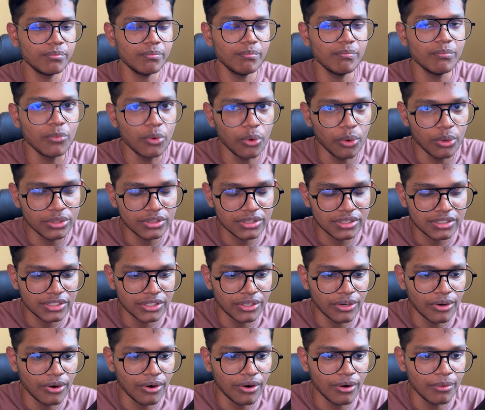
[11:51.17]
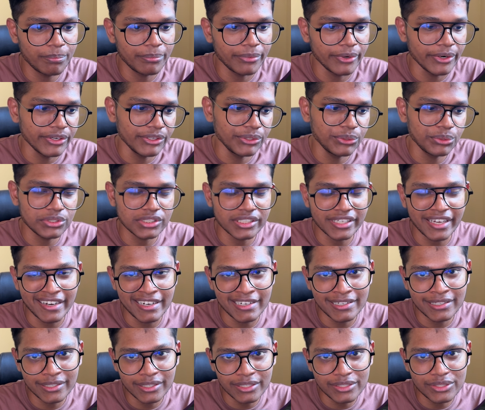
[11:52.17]
both your producer
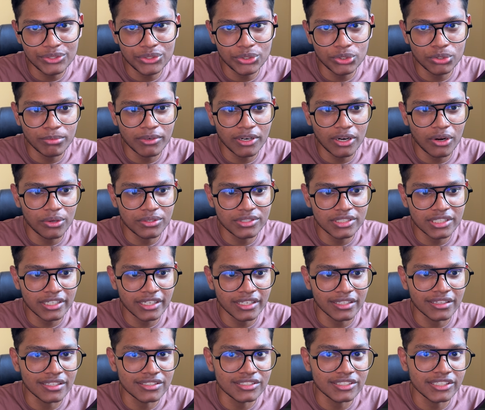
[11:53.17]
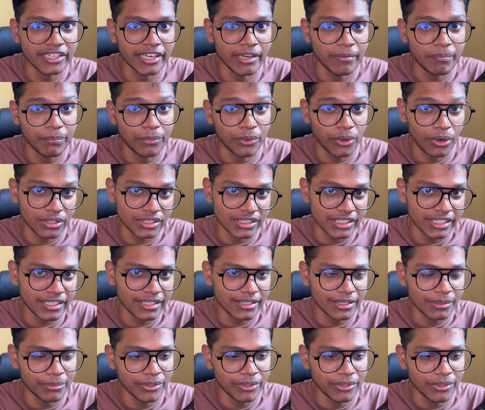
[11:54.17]
and consumer logic in the same project,